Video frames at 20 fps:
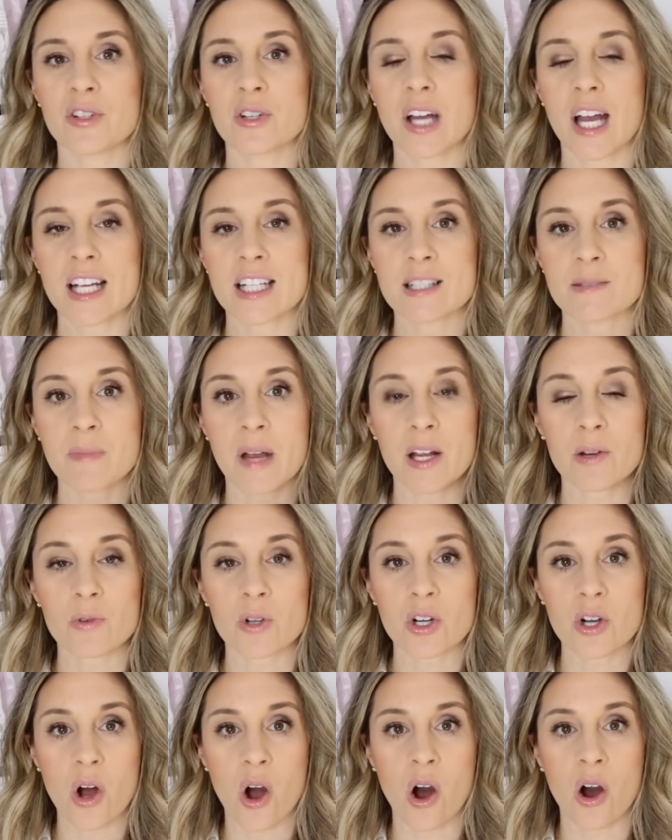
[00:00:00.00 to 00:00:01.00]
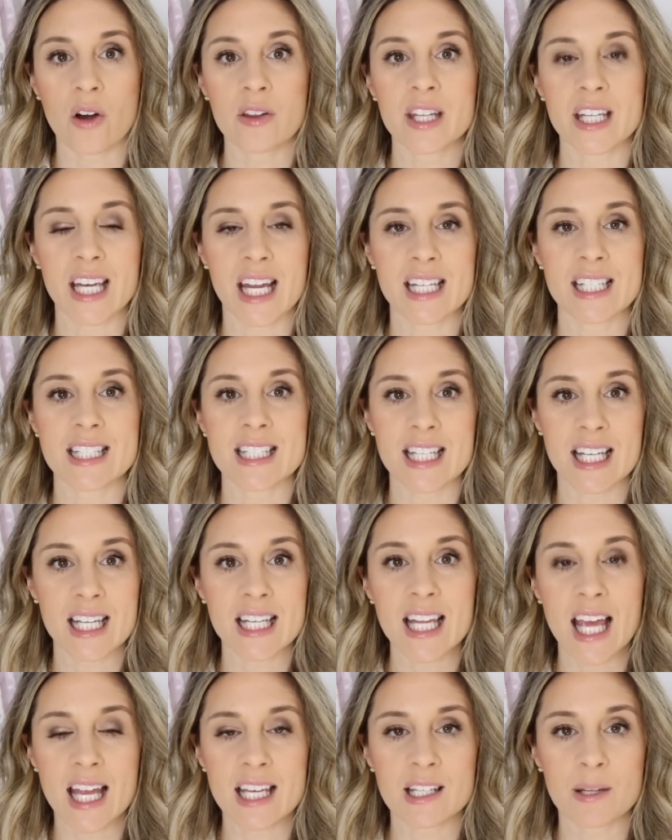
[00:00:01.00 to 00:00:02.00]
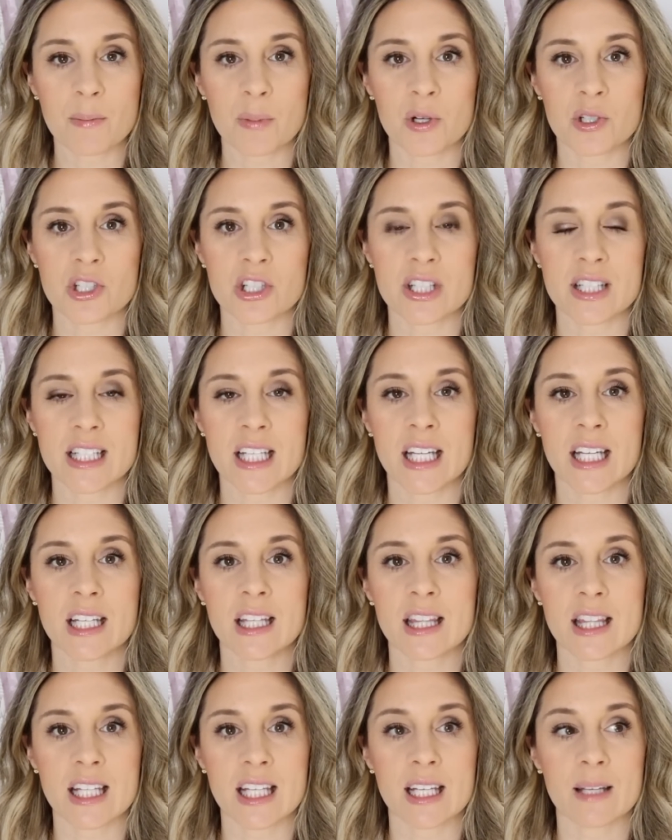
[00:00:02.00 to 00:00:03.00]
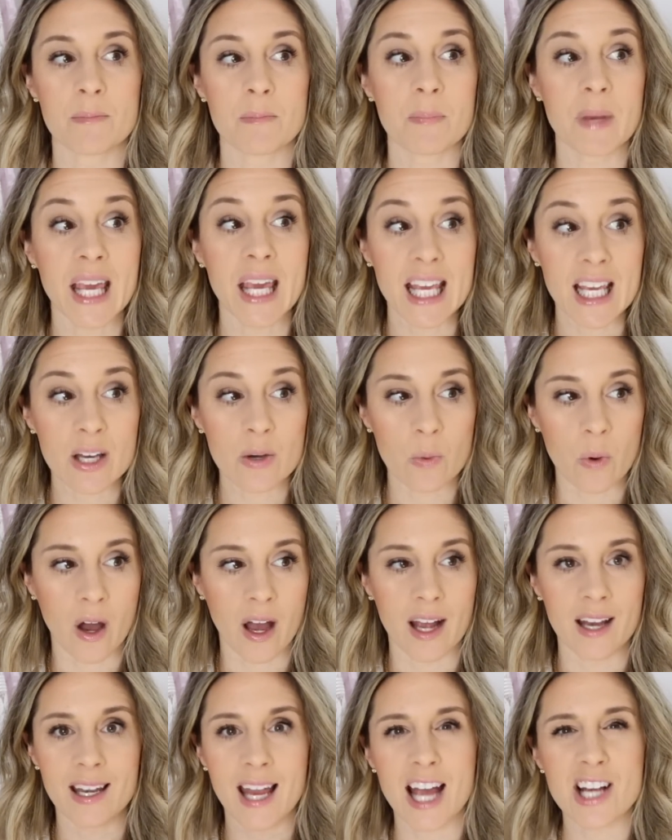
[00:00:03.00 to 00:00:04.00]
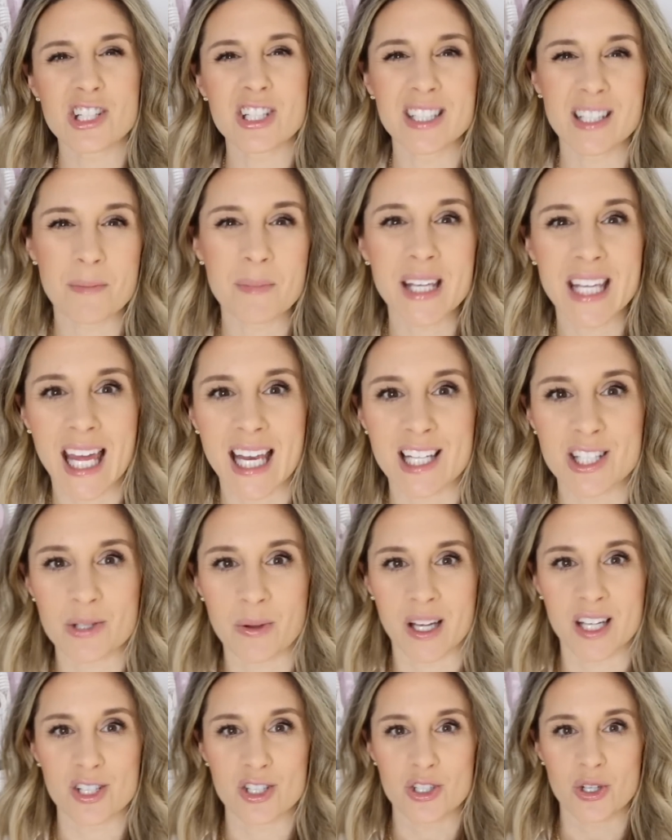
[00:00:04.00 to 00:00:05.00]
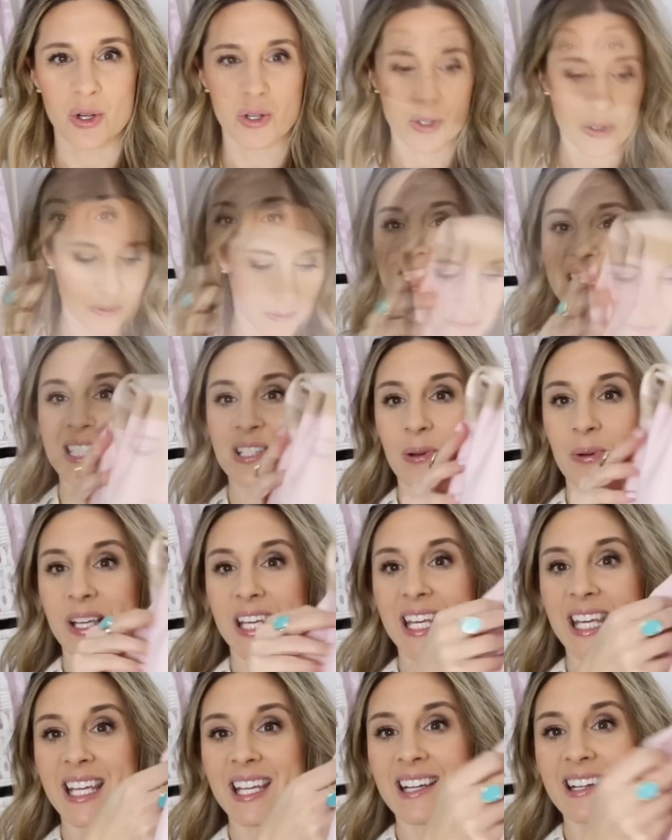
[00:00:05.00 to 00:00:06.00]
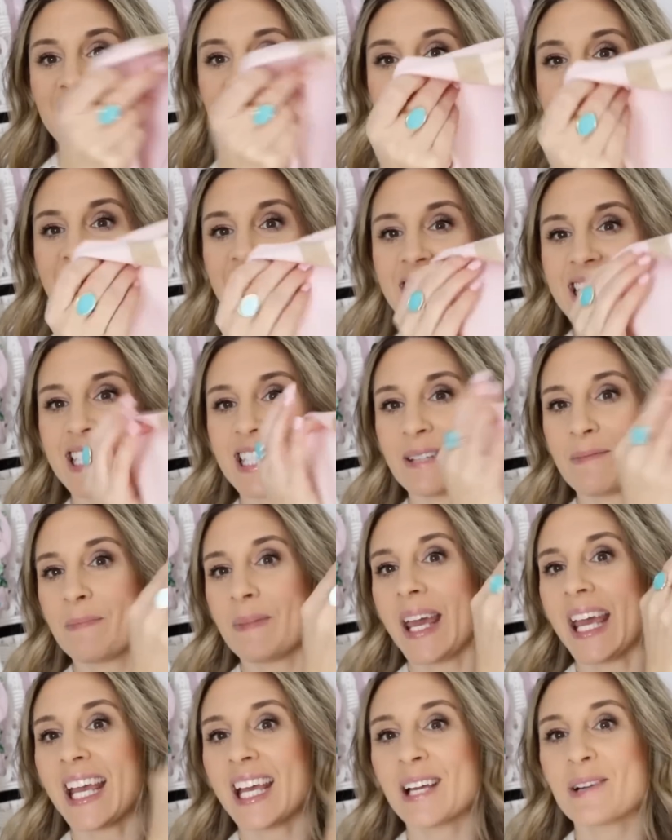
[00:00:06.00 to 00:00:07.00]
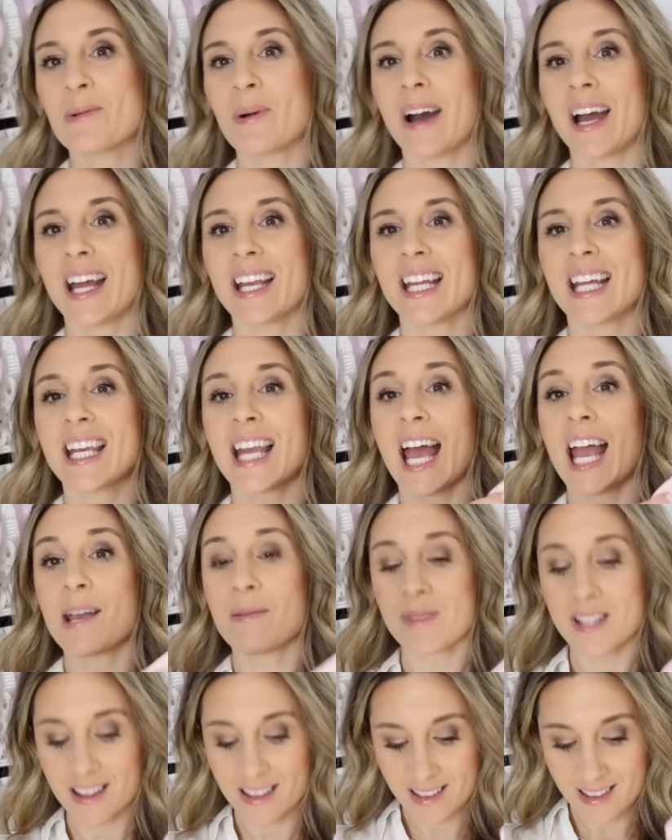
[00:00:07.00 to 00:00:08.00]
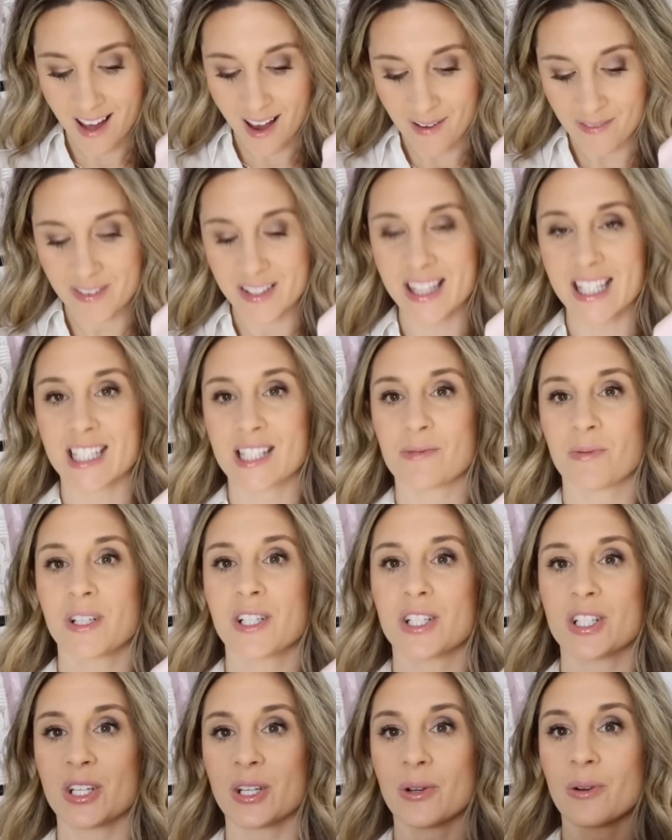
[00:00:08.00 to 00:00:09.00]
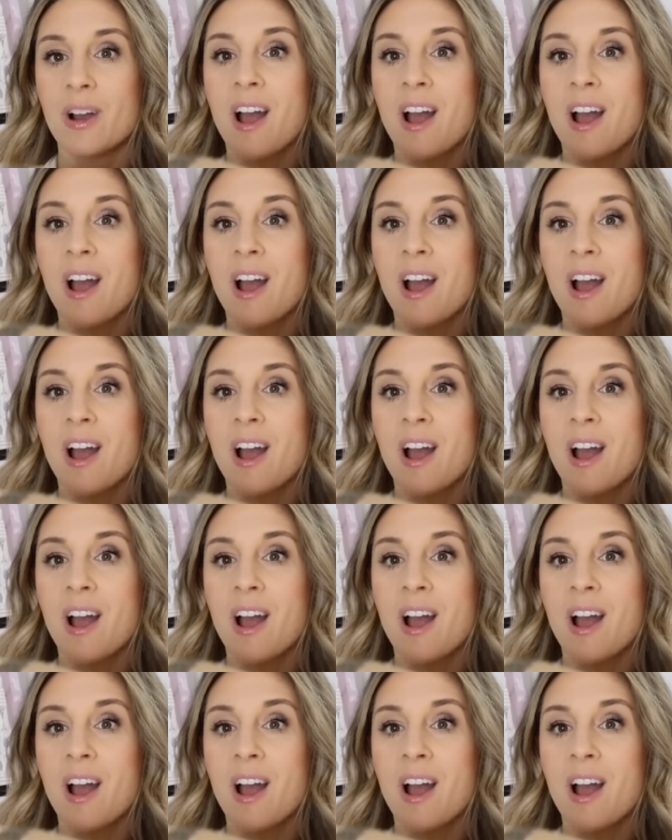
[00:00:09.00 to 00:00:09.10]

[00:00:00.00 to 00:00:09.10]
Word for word: You guys might recall that I did end up purchasing the pink one. Actually, let me get it so I can show you. Okay, so here Here is the pink one, and I am in love with this one too.